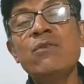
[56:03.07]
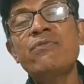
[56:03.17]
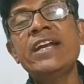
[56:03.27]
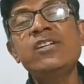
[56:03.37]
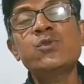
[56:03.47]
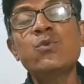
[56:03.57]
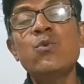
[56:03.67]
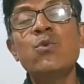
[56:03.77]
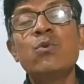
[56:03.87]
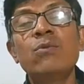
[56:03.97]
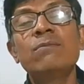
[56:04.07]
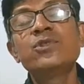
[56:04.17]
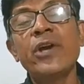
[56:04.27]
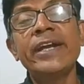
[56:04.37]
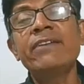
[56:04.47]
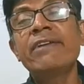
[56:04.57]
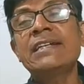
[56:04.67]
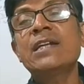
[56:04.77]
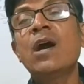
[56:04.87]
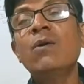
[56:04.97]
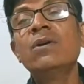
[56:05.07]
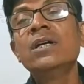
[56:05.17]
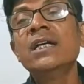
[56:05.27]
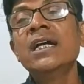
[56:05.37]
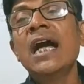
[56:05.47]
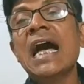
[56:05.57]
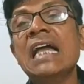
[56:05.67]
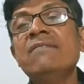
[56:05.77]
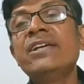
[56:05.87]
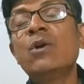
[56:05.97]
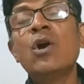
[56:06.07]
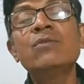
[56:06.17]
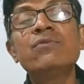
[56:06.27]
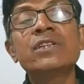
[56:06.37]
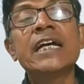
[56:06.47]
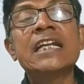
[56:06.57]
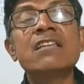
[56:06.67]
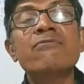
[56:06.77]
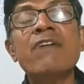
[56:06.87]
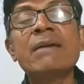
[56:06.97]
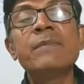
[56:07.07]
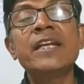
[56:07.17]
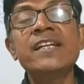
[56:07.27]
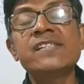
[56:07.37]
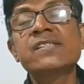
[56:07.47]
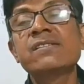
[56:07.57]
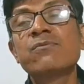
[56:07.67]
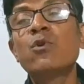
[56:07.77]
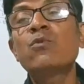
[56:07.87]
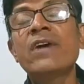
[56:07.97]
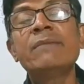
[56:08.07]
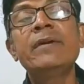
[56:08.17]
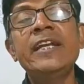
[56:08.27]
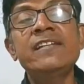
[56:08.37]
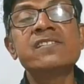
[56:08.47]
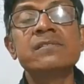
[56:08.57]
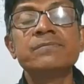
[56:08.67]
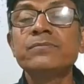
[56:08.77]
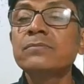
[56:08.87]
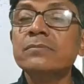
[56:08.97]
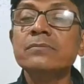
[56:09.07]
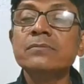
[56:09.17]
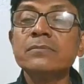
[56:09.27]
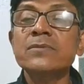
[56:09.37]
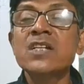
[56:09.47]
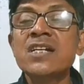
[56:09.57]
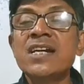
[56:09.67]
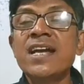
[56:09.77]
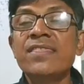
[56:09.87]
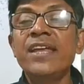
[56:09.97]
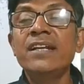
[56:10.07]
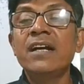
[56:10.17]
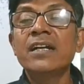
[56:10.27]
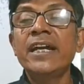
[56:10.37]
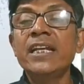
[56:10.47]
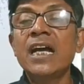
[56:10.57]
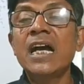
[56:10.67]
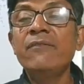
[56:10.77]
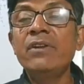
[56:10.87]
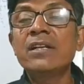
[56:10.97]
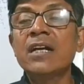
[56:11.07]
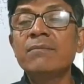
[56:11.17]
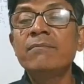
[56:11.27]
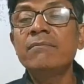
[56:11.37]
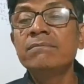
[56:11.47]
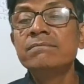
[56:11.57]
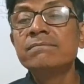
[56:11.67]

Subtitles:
friends to join right now. I'll be on for another 5 minutes, 4 5 minutes. Then again, I will come.